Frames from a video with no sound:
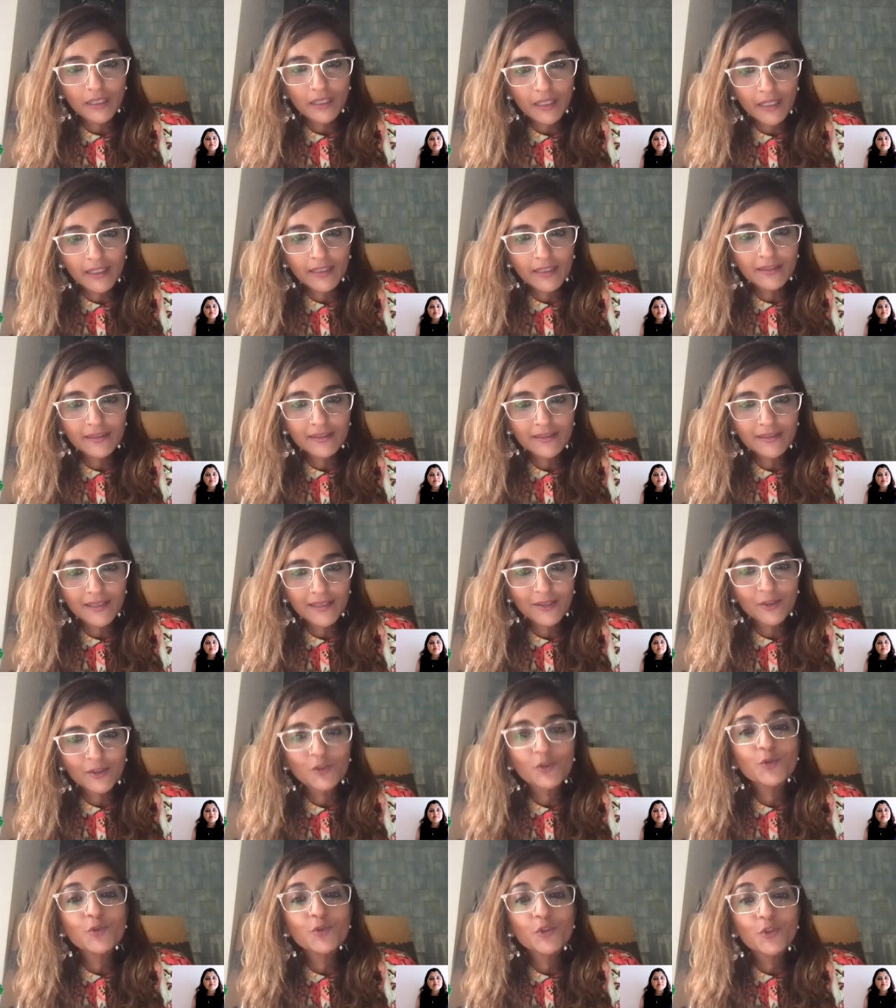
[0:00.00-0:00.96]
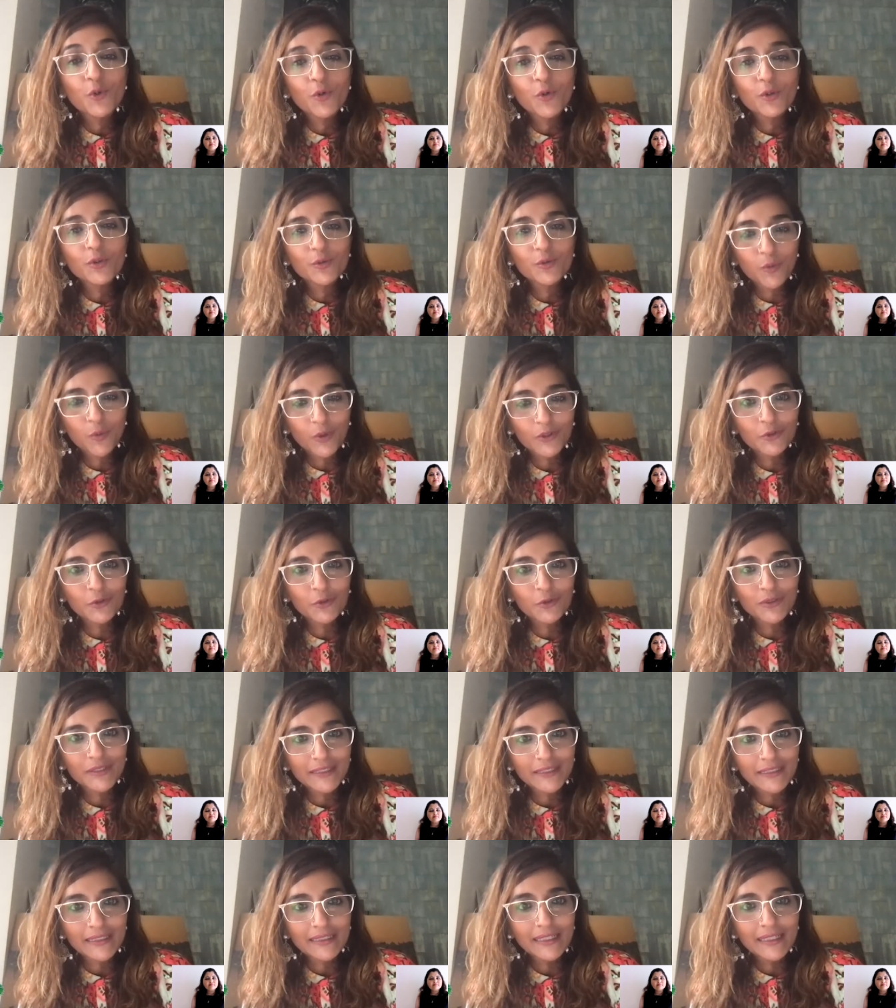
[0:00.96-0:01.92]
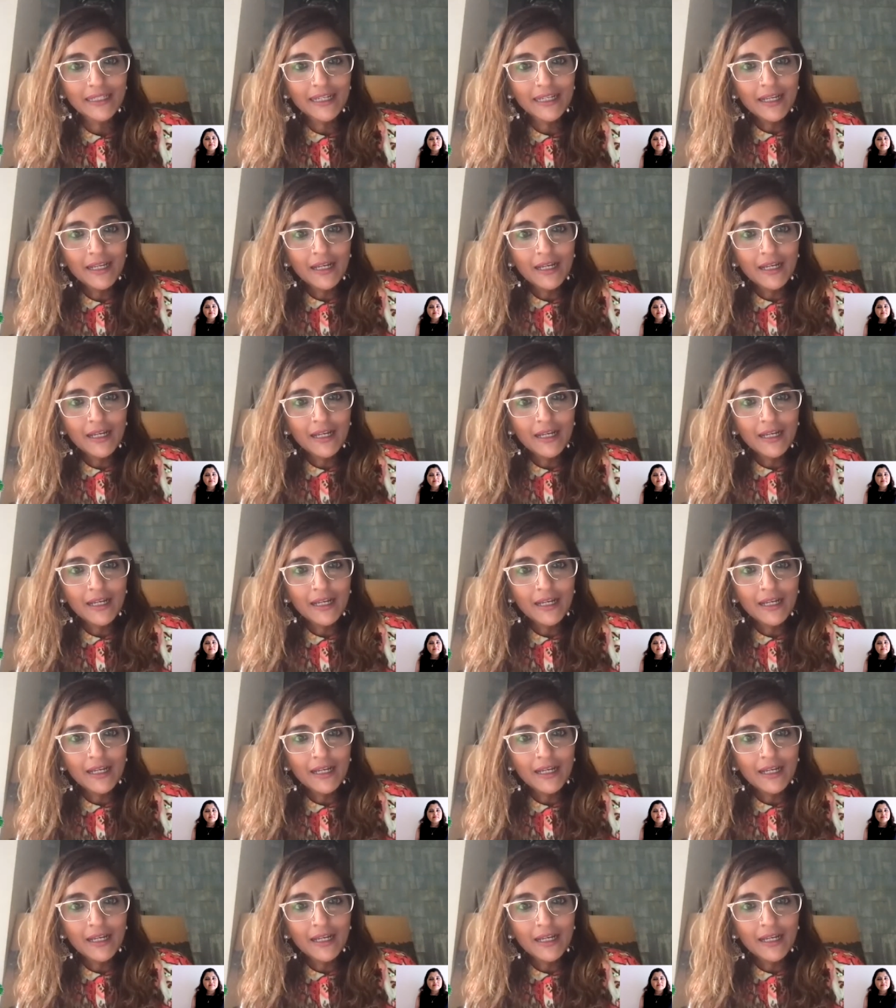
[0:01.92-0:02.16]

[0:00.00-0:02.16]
things that you don't want to see